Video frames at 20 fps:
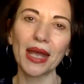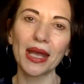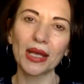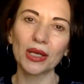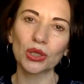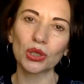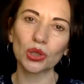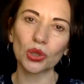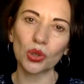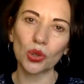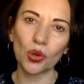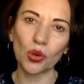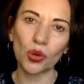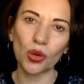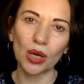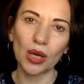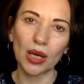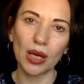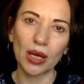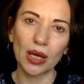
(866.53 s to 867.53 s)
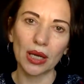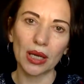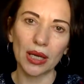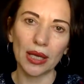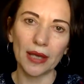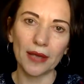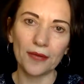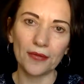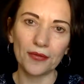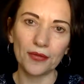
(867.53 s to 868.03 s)
So
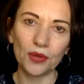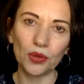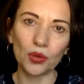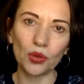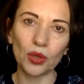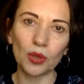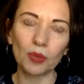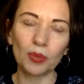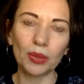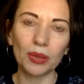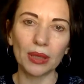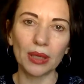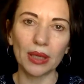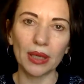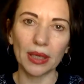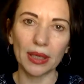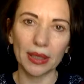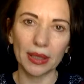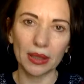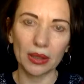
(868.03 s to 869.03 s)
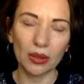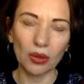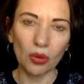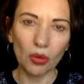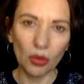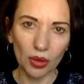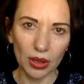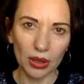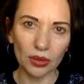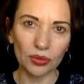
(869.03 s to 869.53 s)
if you apply
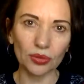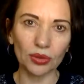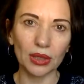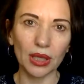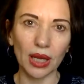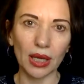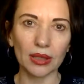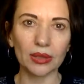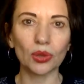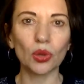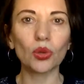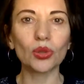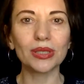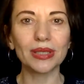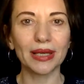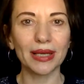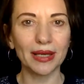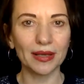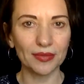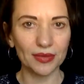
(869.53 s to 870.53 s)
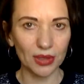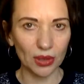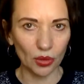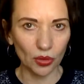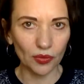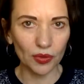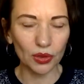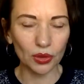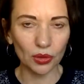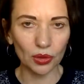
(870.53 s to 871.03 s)
oil relax, or they have their
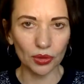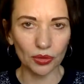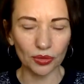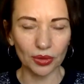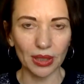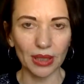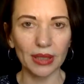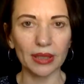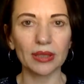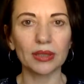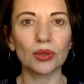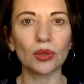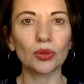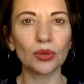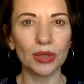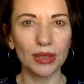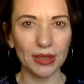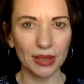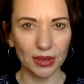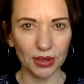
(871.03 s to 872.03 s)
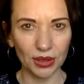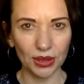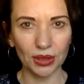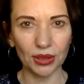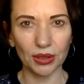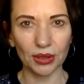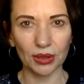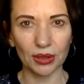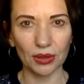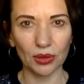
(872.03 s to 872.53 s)
own oil relax on
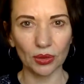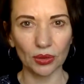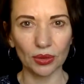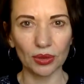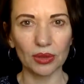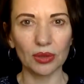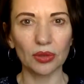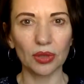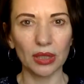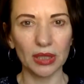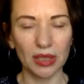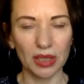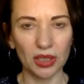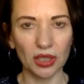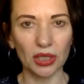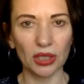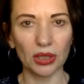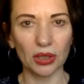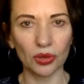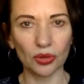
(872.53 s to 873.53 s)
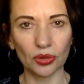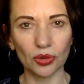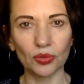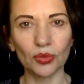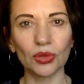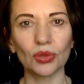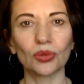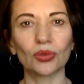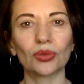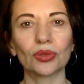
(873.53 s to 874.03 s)
energetic zones, energetic dream
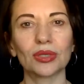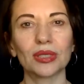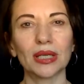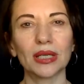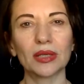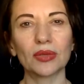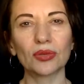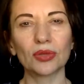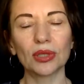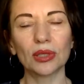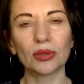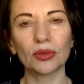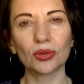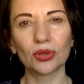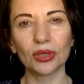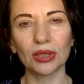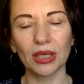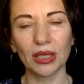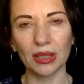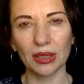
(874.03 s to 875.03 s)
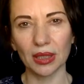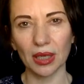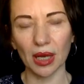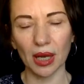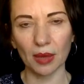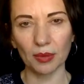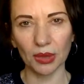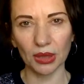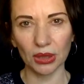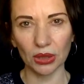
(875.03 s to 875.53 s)
zones, and resolution can
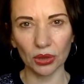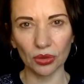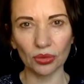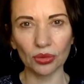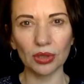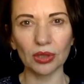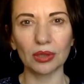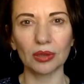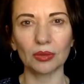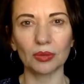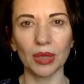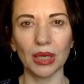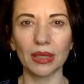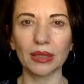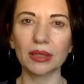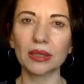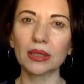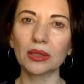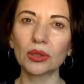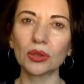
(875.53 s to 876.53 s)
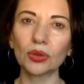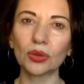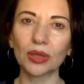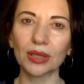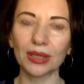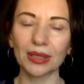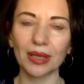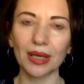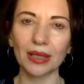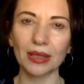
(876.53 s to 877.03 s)
come in a dream. And then you
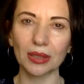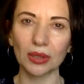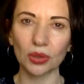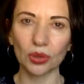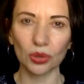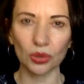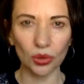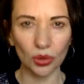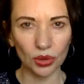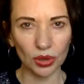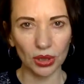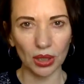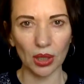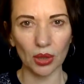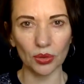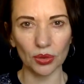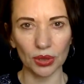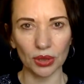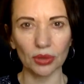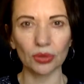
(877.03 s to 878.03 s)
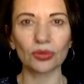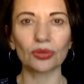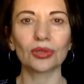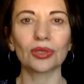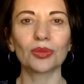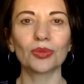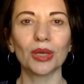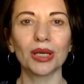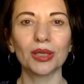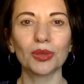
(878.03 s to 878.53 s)
can ask to note down the
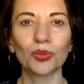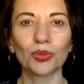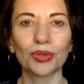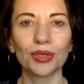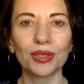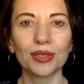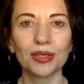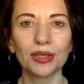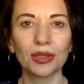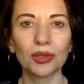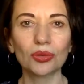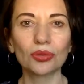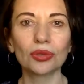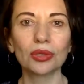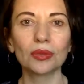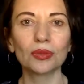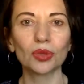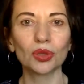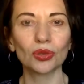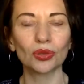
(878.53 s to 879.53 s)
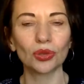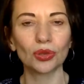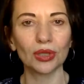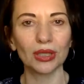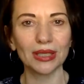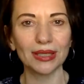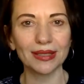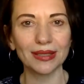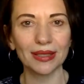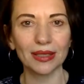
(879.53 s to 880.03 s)
dream and bring the dream to your
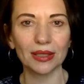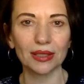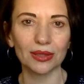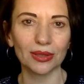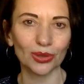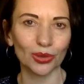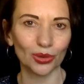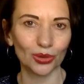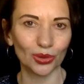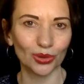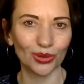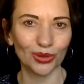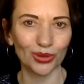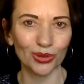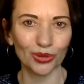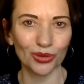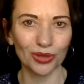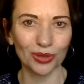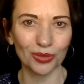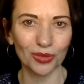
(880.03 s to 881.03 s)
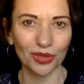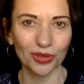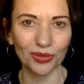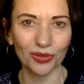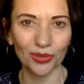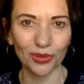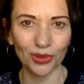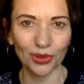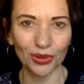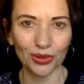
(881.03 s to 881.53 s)
next session so you can do some dream
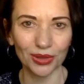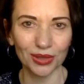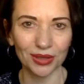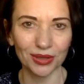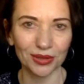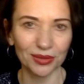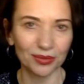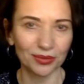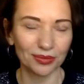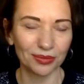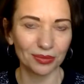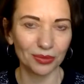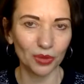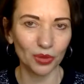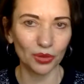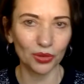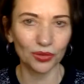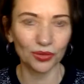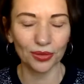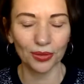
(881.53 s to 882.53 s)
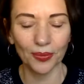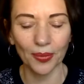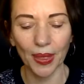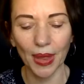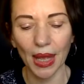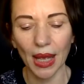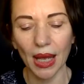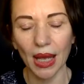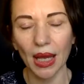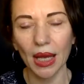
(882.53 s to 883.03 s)
work on it. Beautiful.
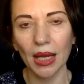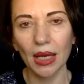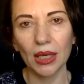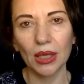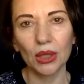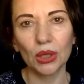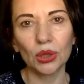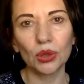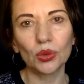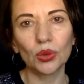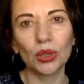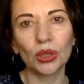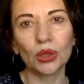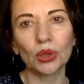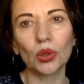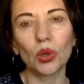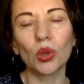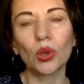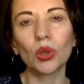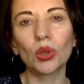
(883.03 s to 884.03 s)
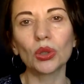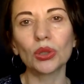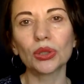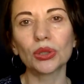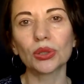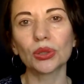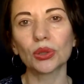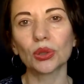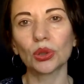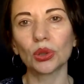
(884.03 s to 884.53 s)
You can
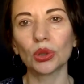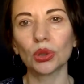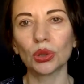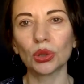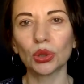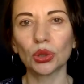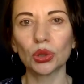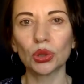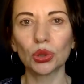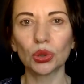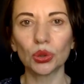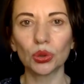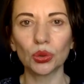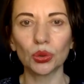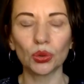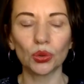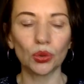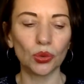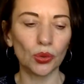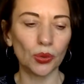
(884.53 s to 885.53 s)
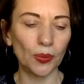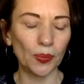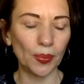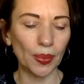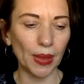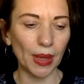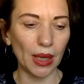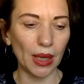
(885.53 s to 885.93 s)
also do